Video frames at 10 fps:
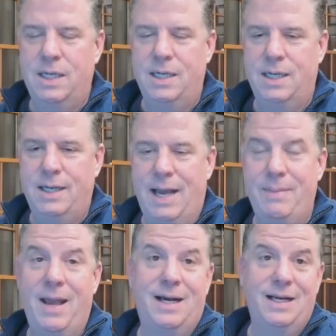
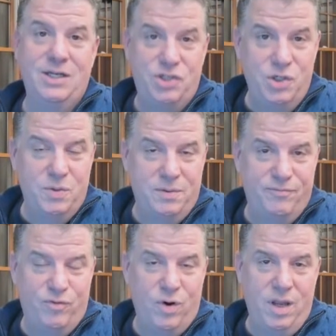I'm not going to do them
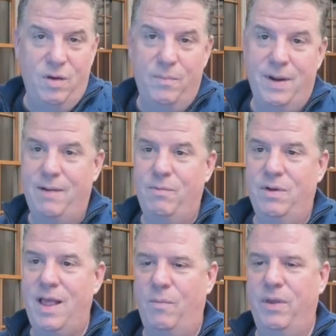for you, but I
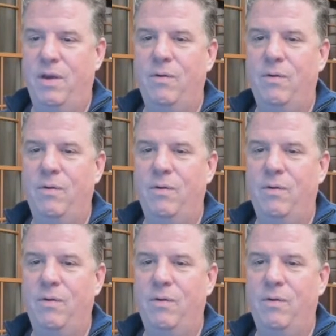will help